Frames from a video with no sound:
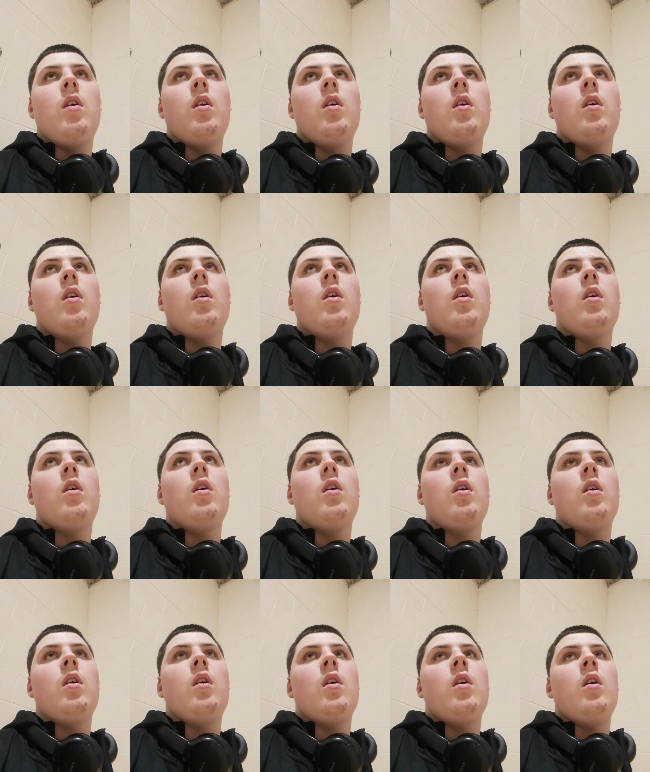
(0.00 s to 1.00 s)

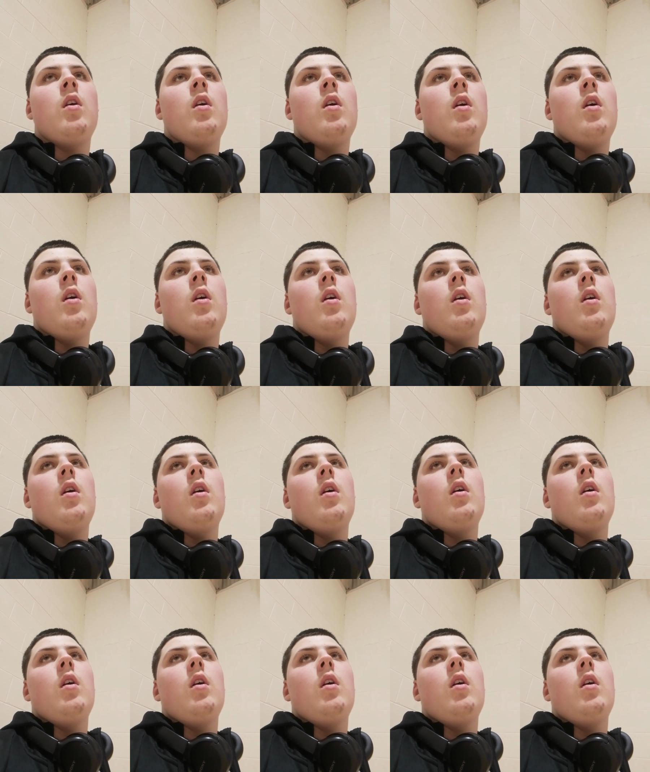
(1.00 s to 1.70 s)
Nobody speaks.